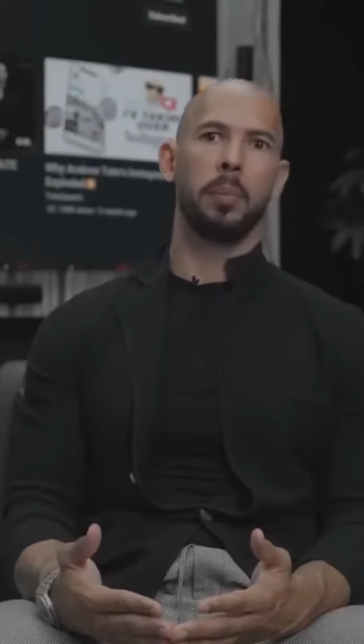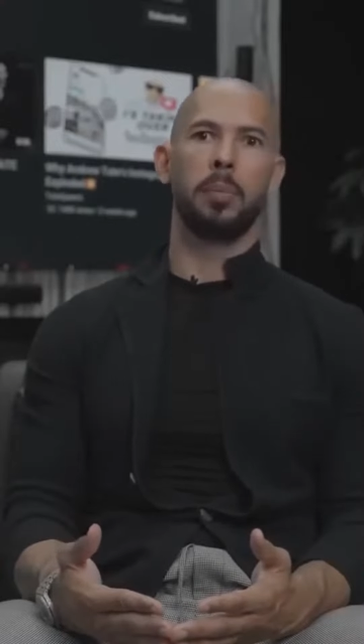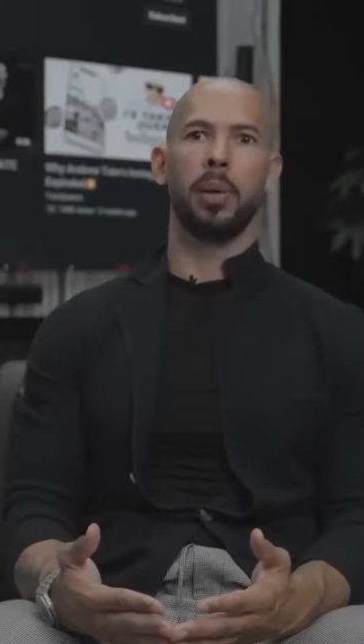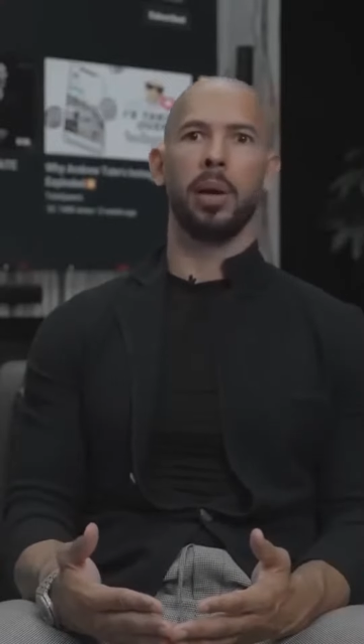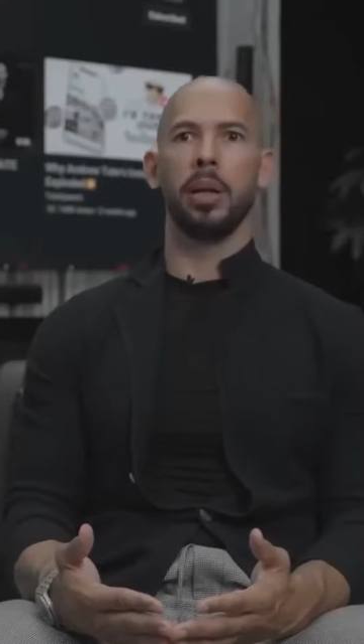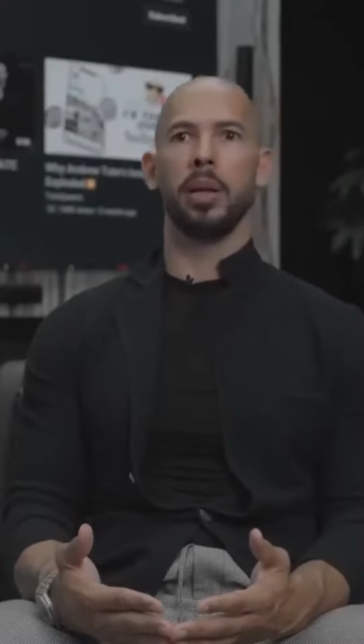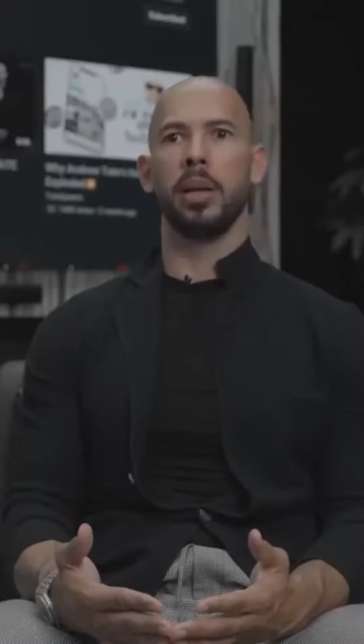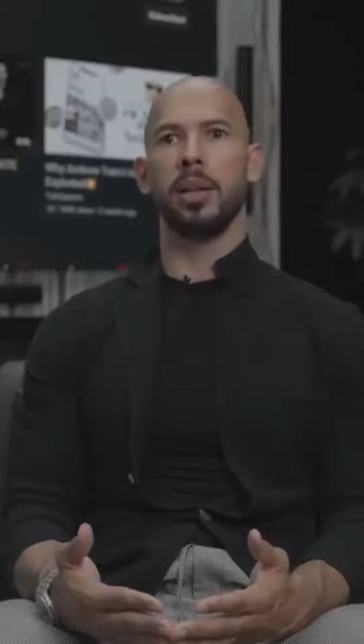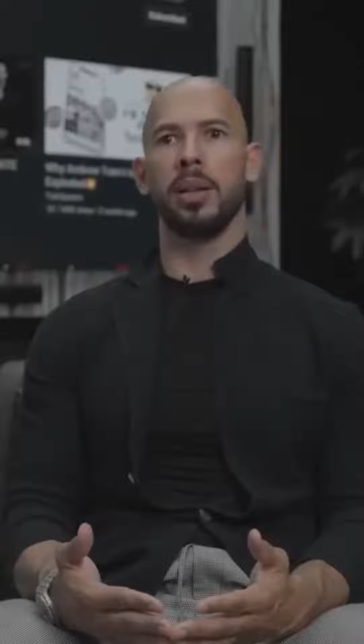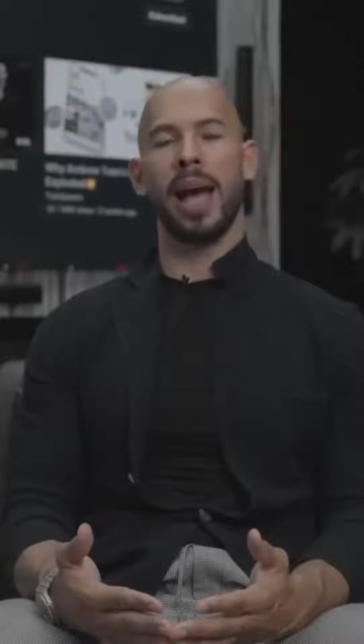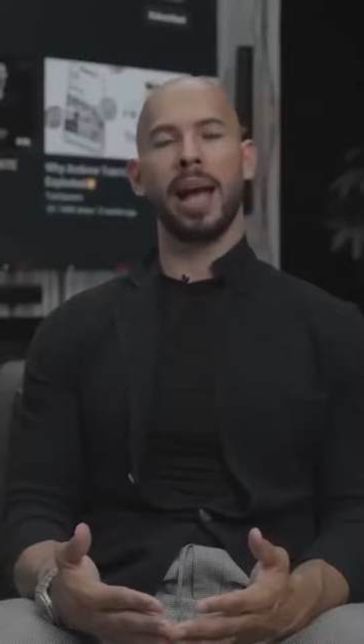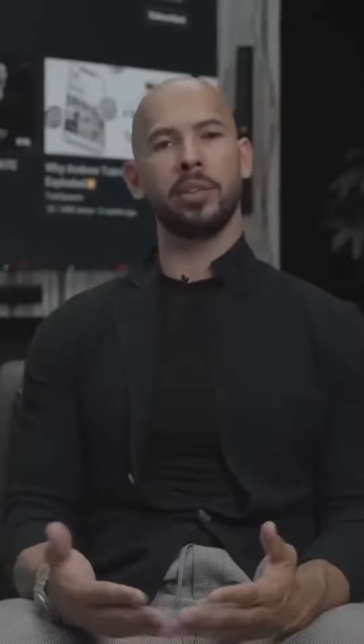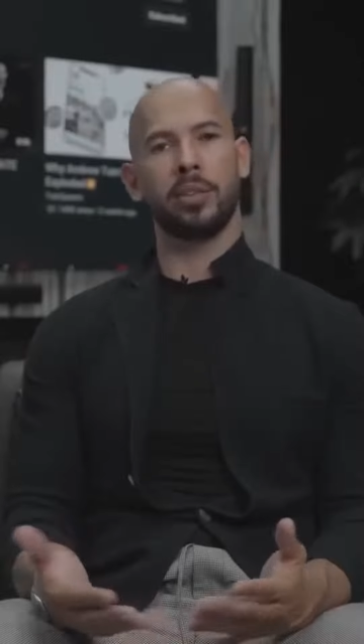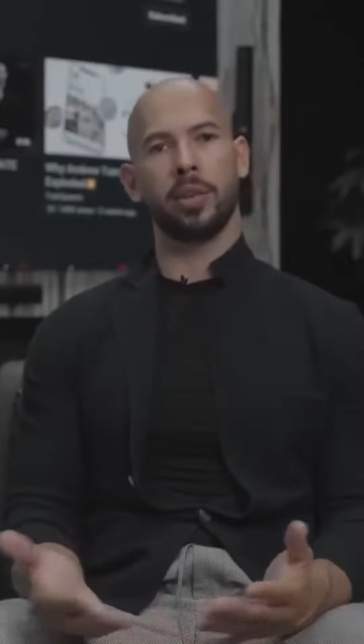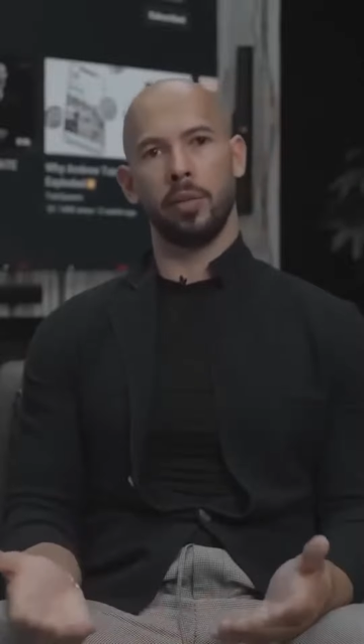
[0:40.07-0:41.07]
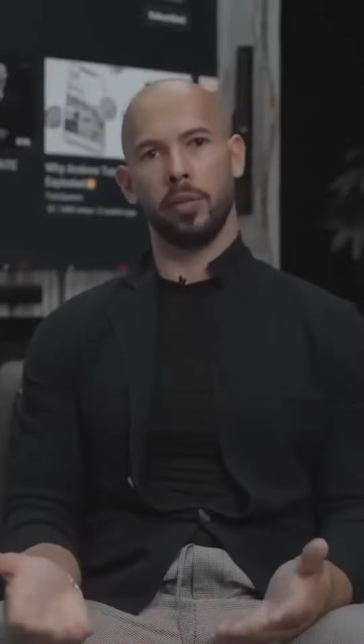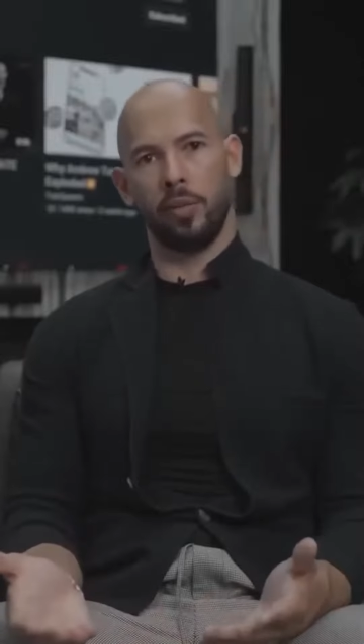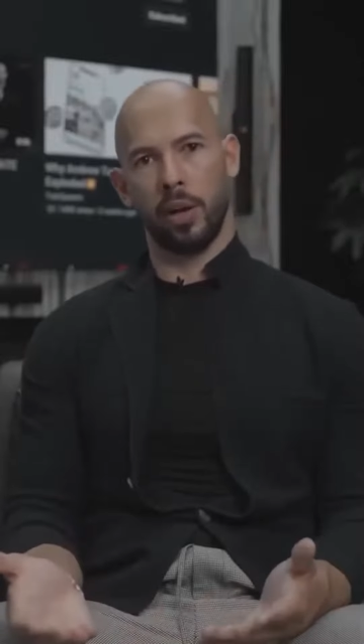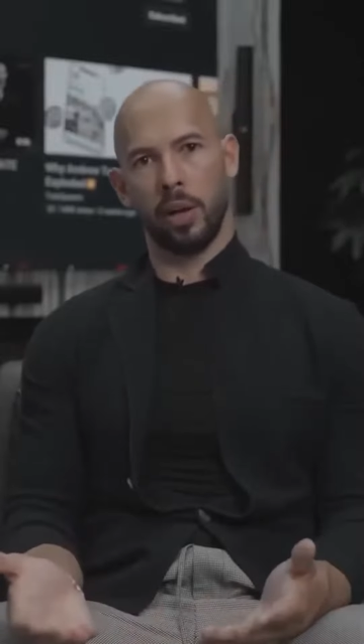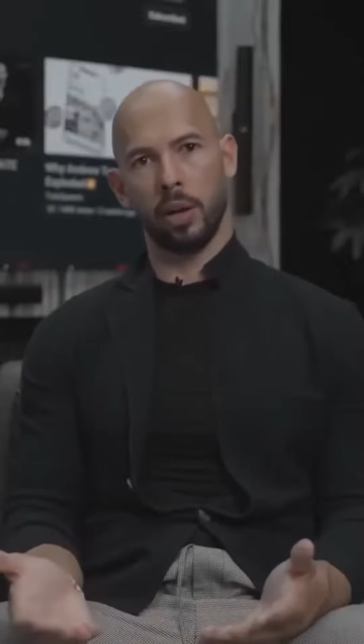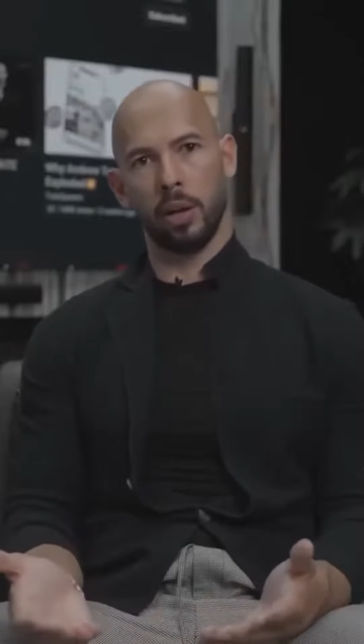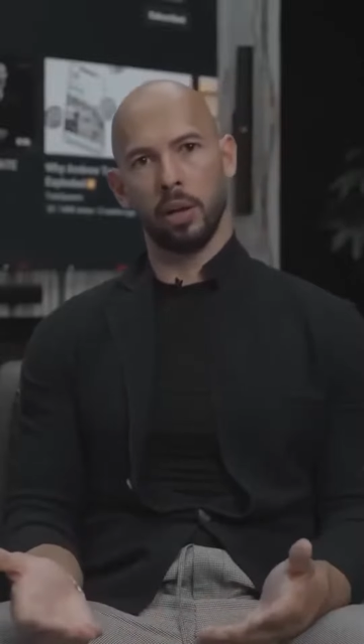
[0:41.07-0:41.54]
But that's
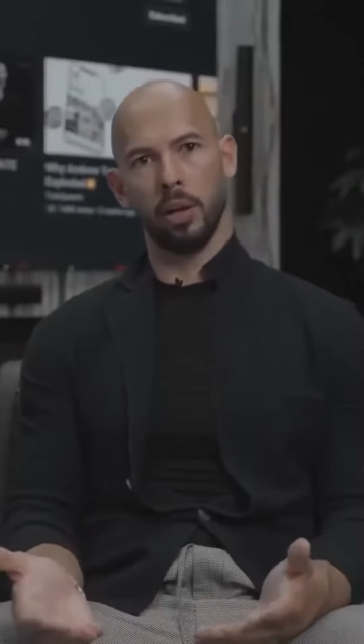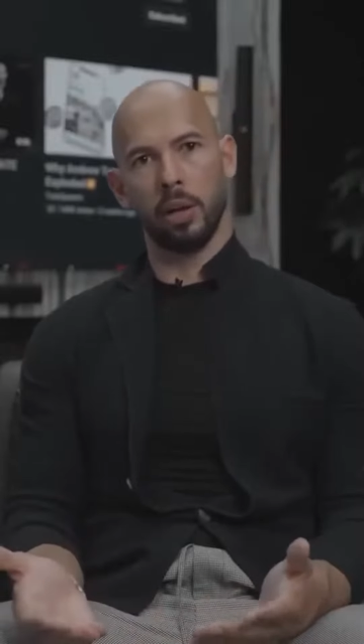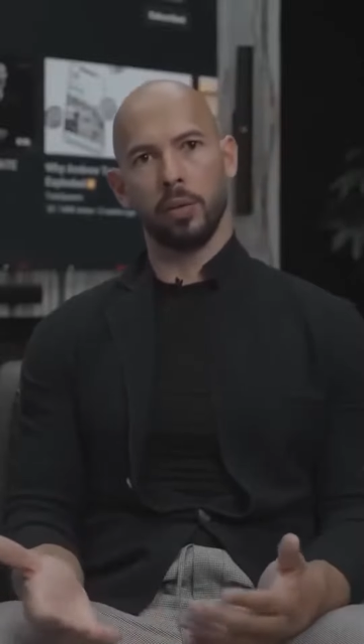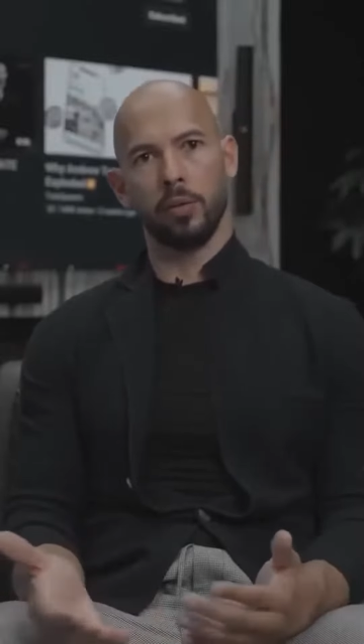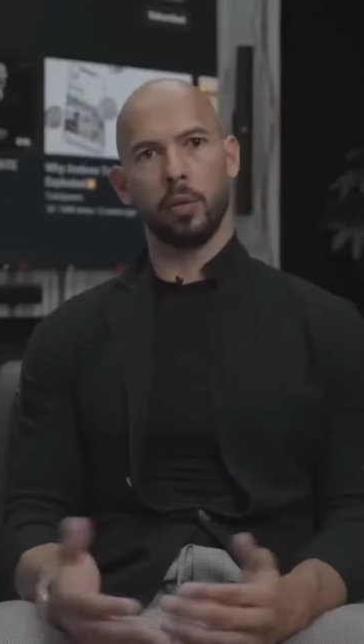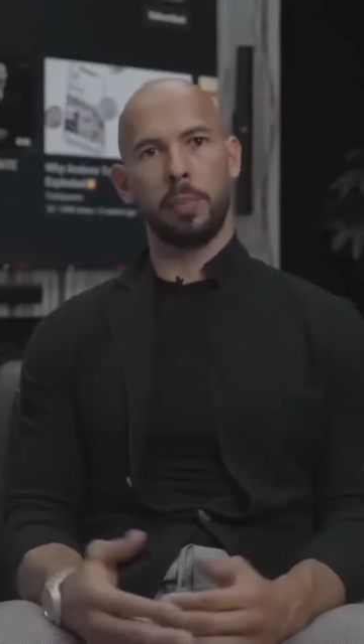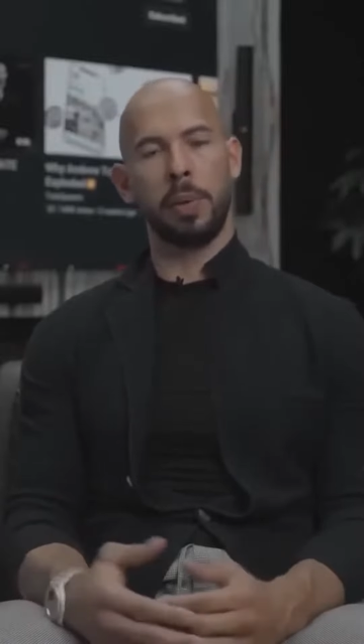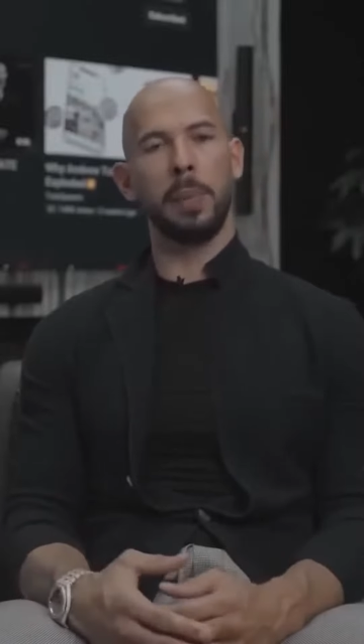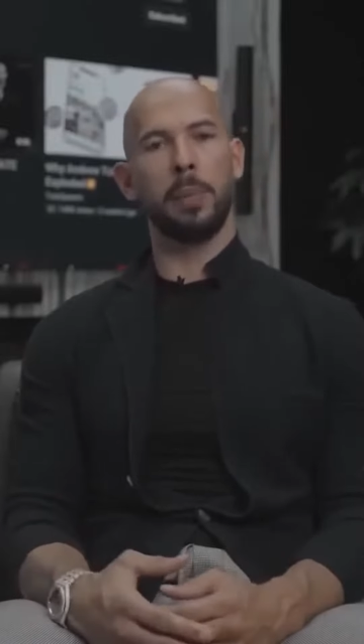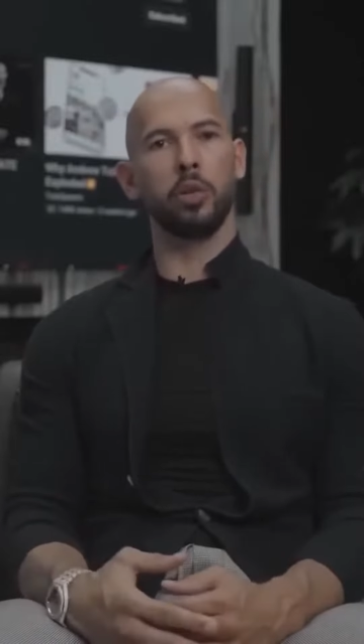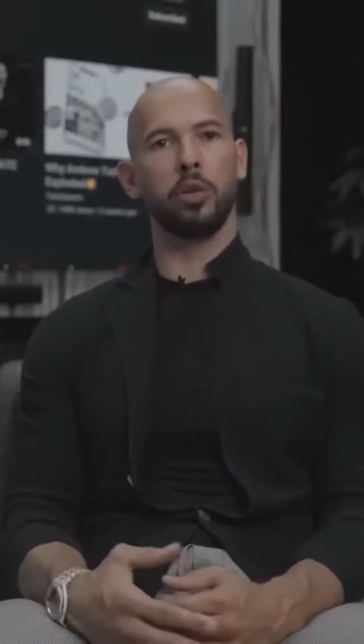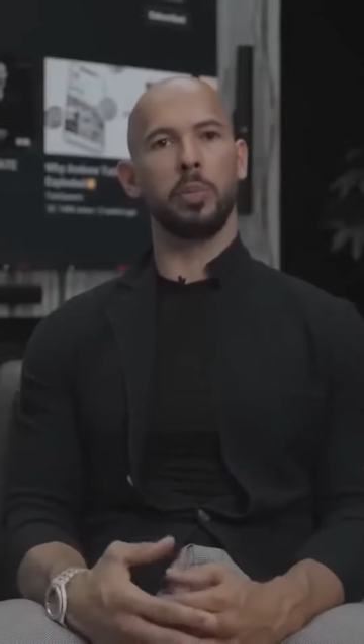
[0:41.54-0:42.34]
unfair for people